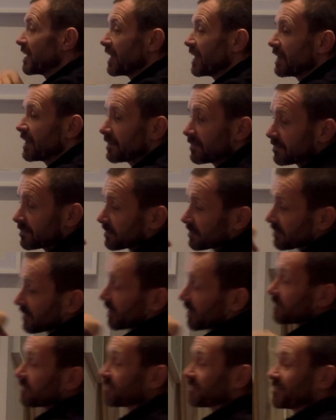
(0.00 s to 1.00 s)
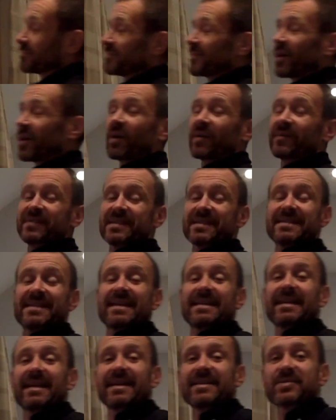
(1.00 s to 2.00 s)
then after
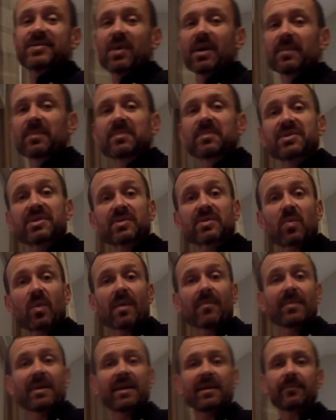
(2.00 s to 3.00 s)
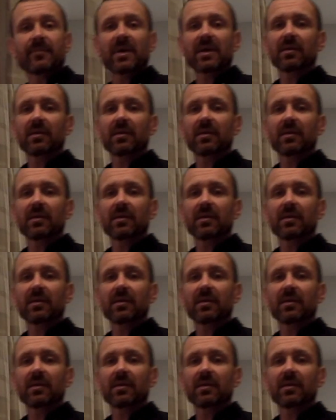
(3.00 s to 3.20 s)
10 days are up, just 1 minute.